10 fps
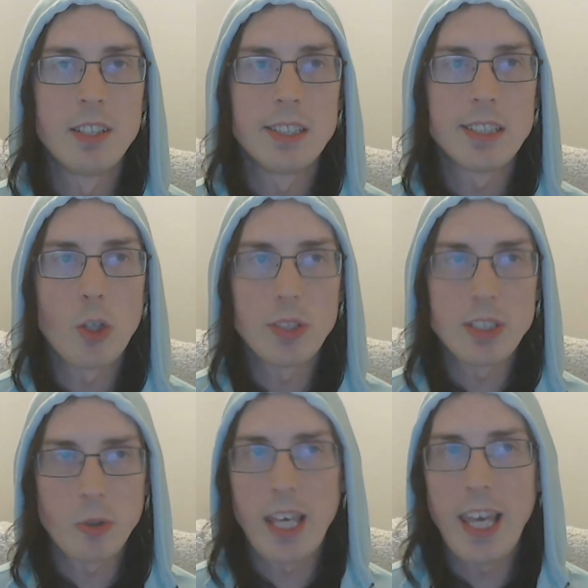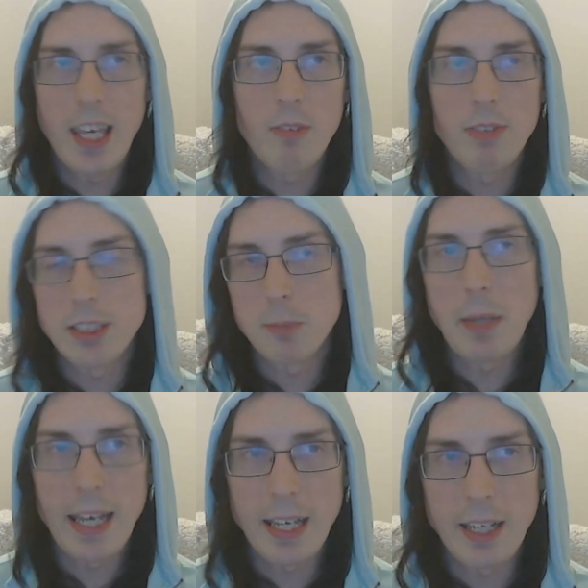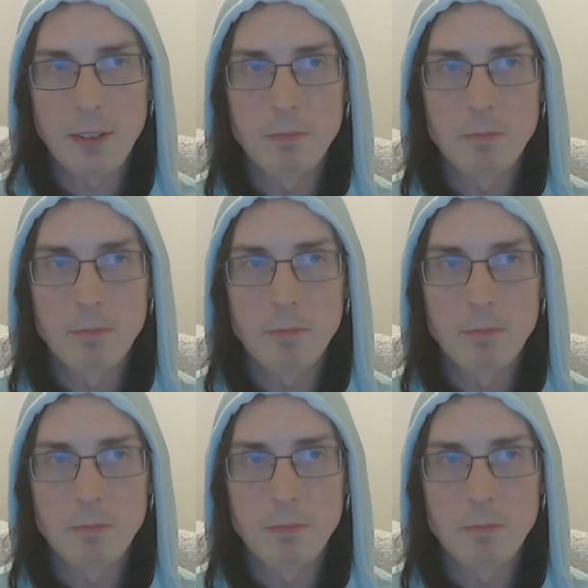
So it's okay if it's bad,